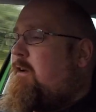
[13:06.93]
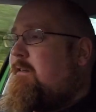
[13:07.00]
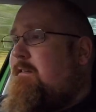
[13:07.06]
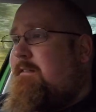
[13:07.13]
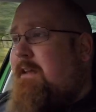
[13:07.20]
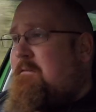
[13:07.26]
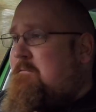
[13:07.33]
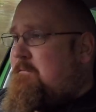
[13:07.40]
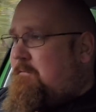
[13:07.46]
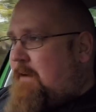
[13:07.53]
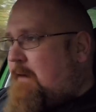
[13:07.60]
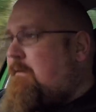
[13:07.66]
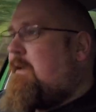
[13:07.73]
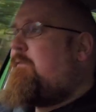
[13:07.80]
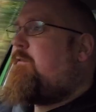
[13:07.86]
to sound
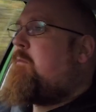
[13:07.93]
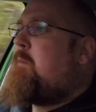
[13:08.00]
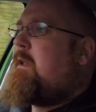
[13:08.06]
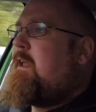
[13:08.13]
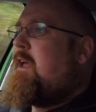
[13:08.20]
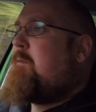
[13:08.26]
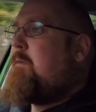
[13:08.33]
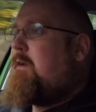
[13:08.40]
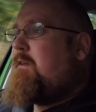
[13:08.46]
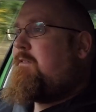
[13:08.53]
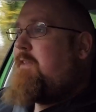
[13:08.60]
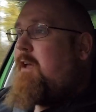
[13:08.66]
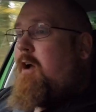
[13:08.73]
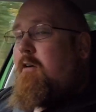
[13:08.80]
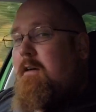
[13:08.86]
very familiar because
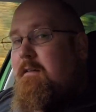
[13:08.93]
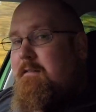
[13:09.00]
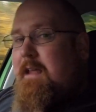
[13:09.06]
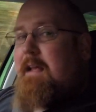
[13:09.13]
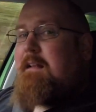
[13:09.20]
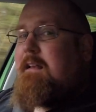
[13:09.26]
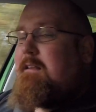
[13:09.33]
they are exactly